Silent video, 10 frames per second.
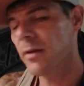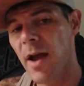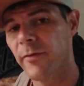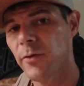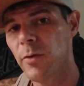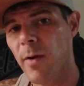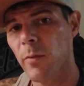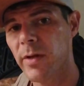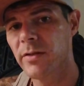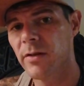After doing my
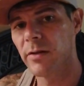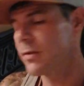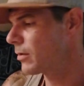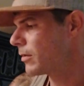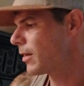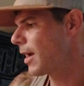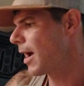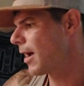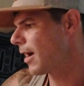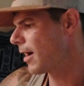research,
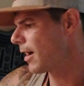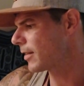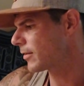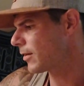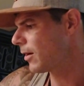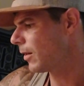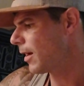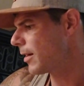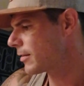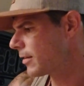I saw a
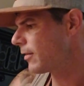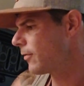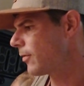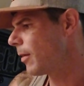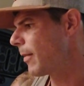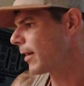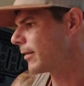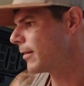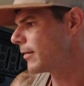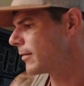lot of stuff about
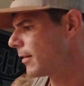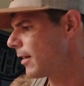this